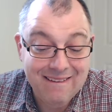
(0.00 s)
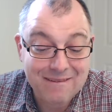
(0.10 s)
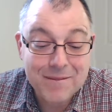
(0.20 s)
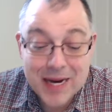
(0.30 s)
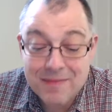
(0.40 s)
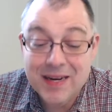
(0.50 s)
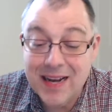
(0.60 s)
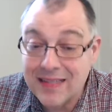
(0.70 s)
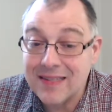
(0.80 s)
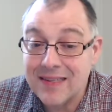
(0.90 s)
maybe
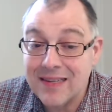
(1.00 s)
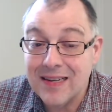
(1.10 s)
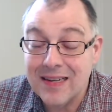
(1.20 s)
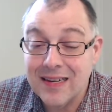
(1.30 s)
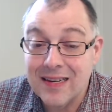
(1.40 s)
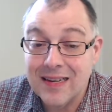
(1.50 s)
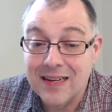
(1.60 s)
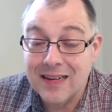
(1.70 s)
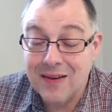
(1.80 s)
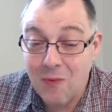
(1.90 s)
that's
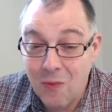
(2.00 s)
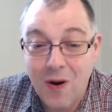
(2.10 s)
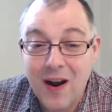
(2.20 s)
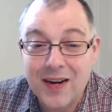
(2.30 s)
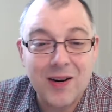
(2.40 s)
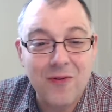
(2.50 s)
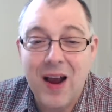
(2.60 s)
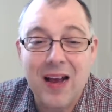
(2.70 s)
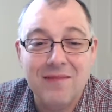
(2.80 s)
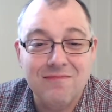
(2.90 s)
why the
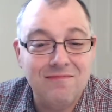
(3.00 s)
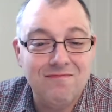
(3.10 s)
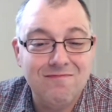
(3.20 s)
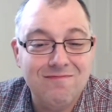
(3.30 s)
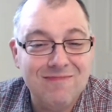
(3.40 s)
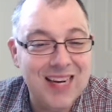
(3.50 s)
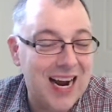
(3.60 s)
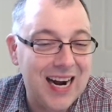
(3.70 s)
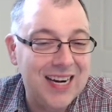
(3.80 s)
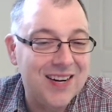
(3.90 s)
crowd
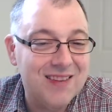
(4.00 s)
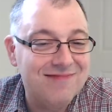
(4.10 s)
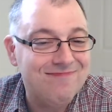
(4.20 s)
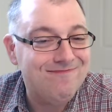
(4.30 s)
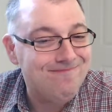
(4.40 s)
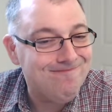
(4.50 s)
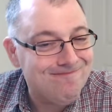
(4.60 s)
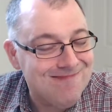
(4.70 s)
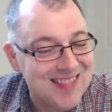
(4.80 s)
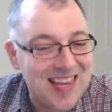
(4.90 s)
kind of
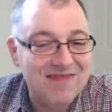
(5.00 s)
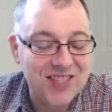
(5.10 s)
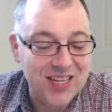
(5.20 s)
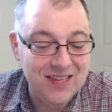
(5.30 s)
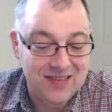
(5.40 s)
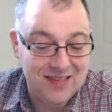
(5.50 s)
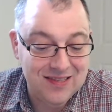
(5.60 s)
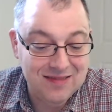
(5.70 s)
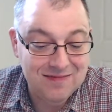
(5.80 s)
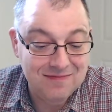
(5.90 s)
left
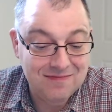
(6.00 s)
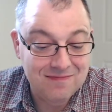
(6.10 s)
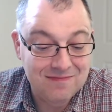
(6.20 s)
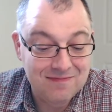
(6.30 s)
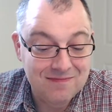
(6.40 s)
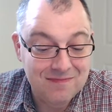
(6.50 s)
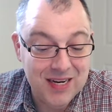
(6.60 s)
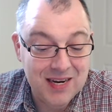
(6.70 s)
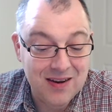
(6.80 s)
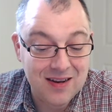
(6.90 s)
Jesus.
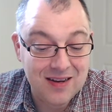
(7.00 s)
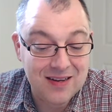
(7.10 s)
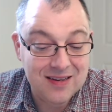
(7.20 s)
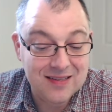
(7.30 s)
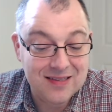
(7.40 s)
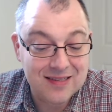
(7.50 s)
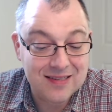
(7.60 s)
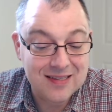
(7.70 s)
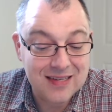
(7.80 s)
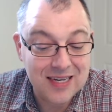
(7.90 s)
Because
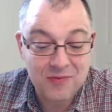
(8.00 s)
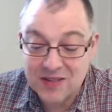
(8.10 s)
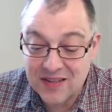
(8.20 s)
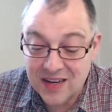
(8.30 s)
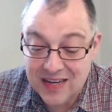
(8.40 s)
it was not